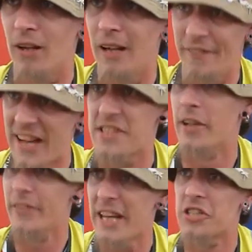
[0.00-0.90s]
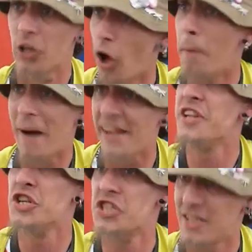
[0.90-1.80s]
That's a lot of
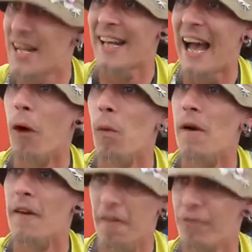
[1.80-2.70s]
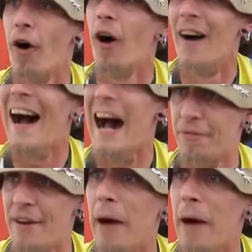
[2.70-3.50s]
managers to take out for half an